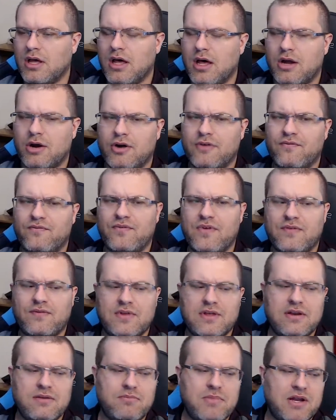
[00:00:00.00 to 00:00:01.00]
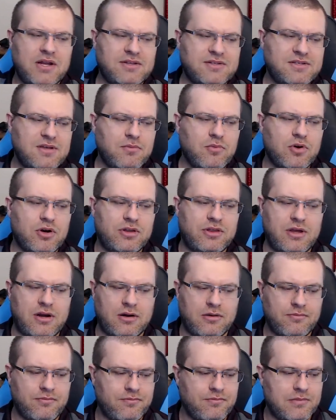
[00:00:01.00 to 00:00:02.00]
115 minutes, somewhere in
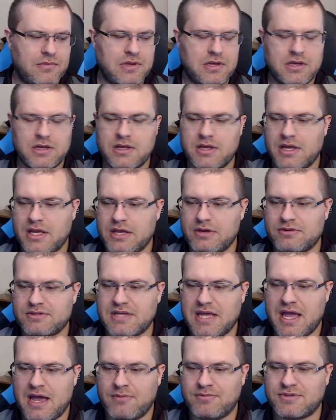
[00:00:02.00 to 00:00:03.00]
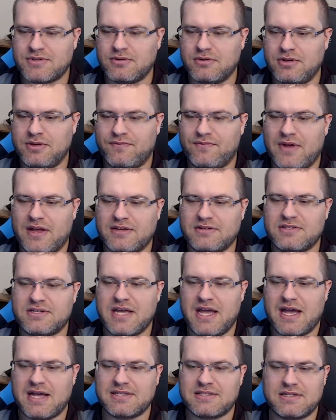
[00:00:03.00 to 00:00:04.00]
there. He was absolutely
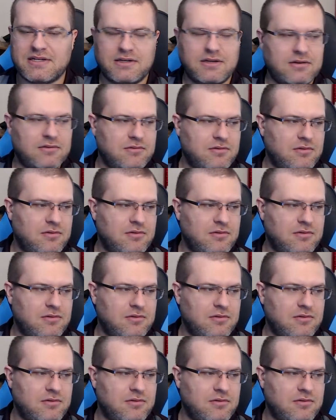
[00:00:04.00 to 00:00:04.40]
fantastic.